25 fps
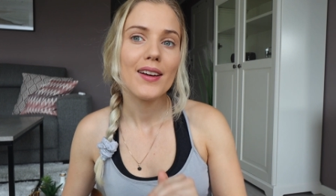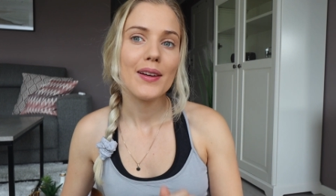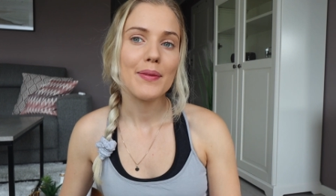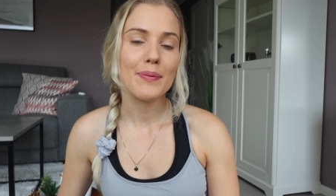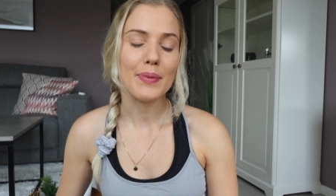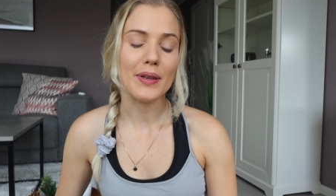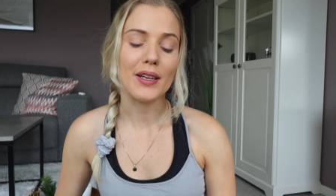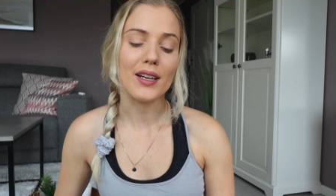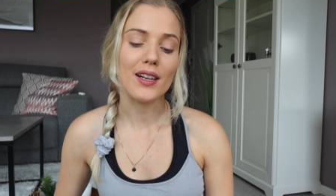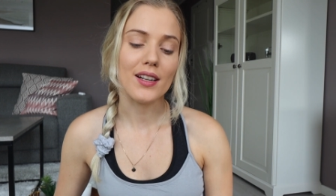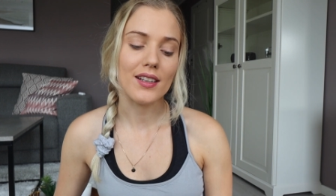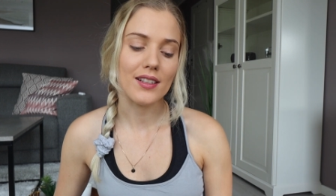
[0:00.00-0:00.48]

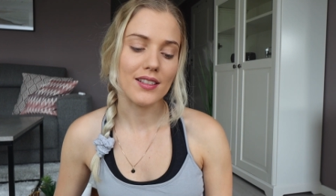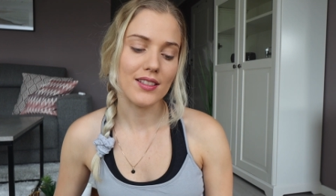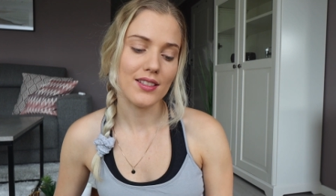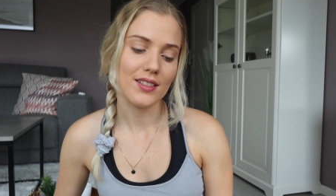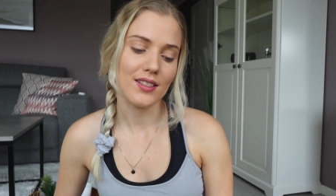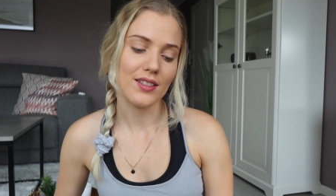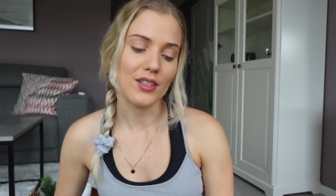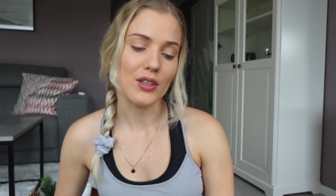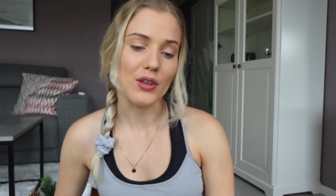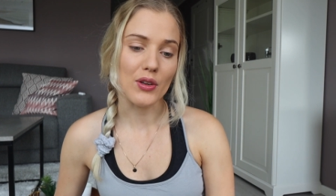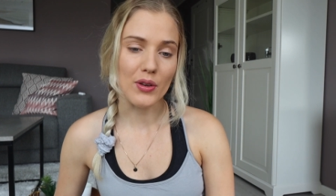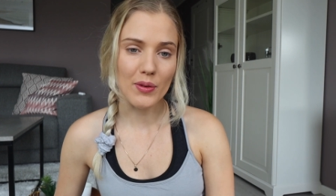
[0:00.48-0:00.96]

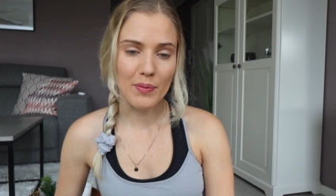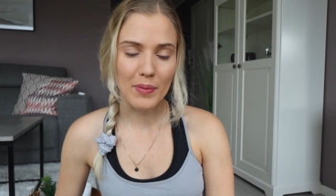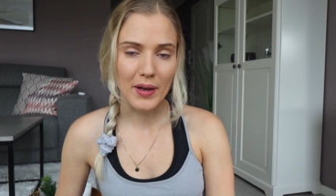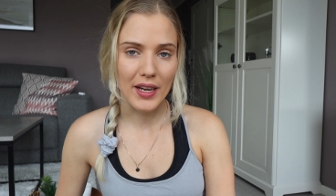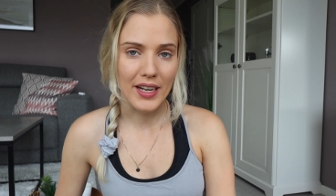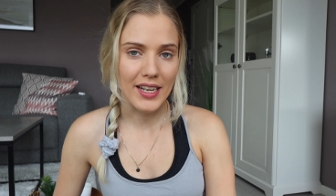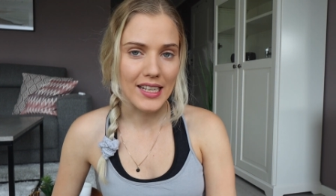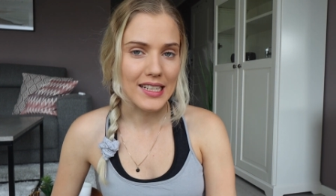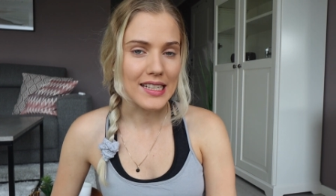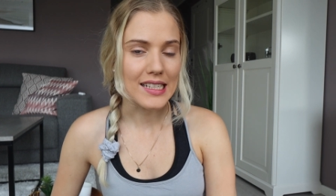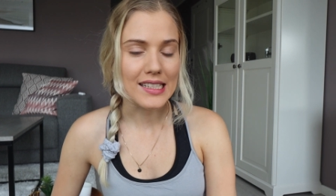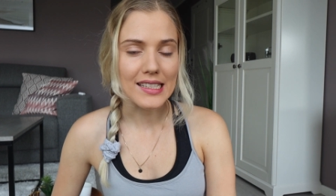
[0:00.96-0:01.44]
because your
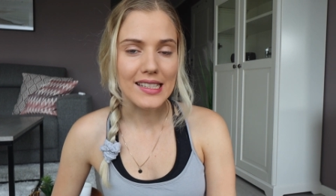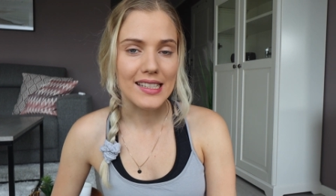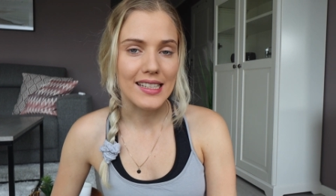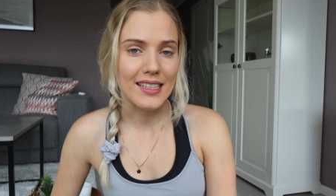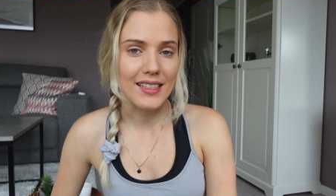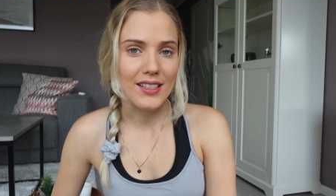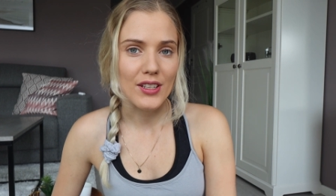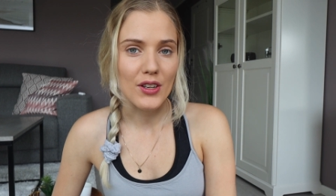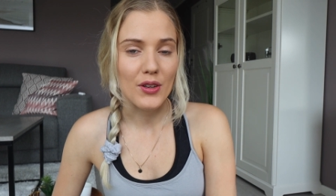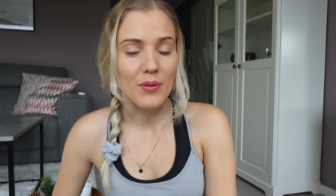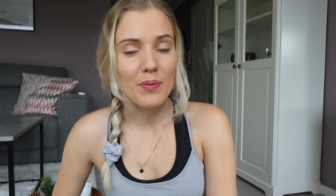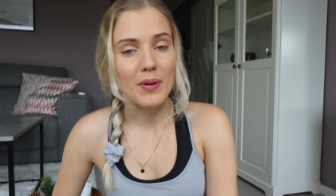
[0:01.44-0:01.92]
body needs it,
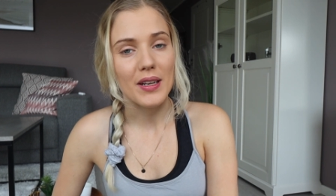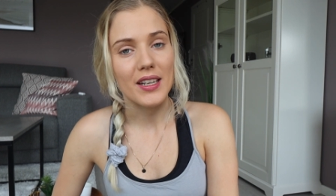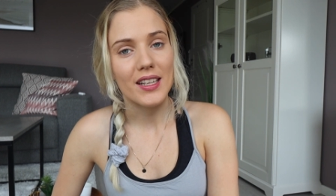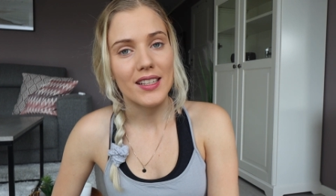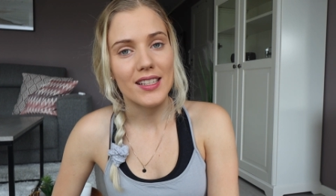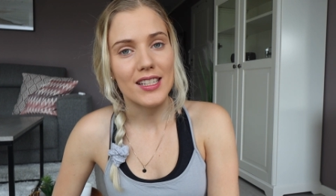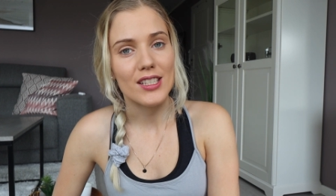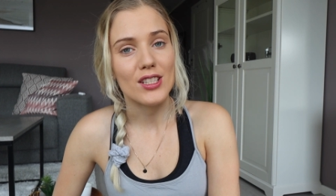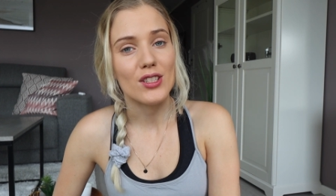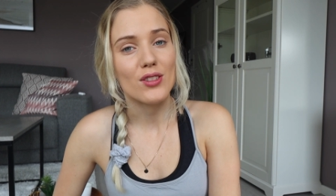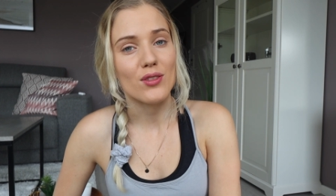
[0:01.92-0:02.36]
your body needs